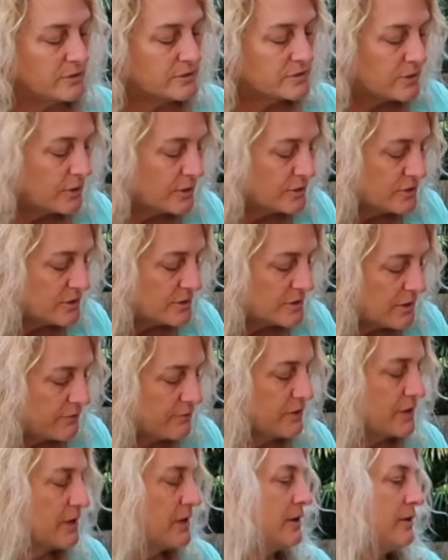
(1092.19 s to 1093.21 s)
So I just have
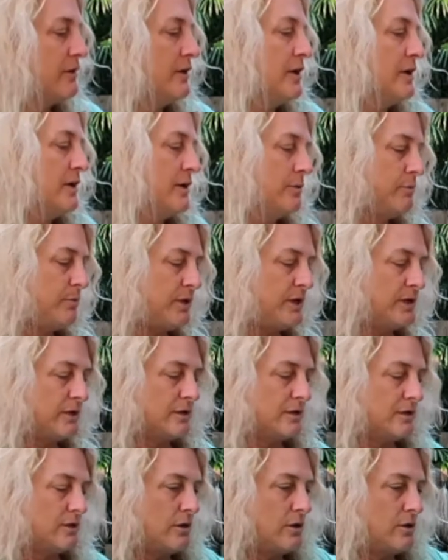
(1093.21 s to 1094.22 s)
to kind of peek
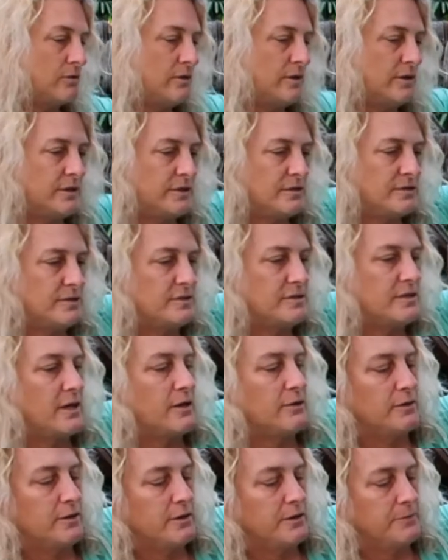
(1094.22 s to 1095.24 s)
and know that it's
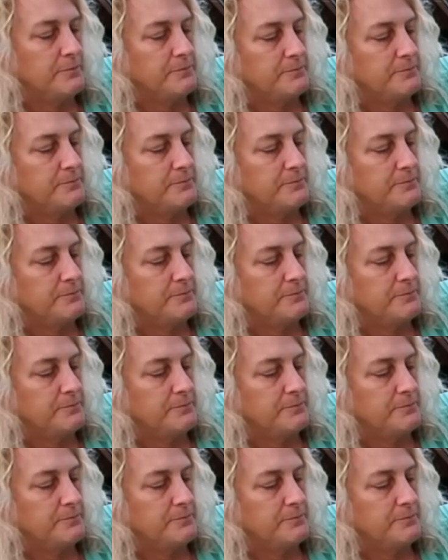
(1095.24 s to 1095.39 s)
down there.